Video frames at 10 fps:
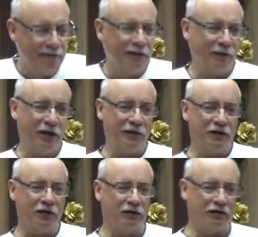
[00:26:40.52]
Now
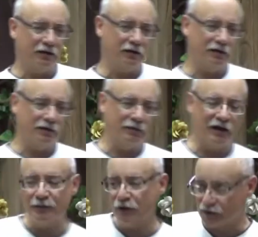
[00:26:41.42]
maybe
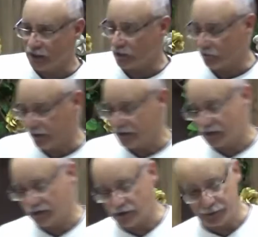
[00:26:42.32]
you'll take offense
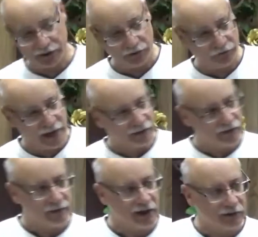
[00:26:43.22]
at this, but the fact of
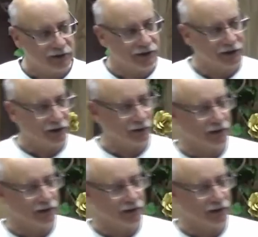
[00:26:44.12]
the matter is, you know,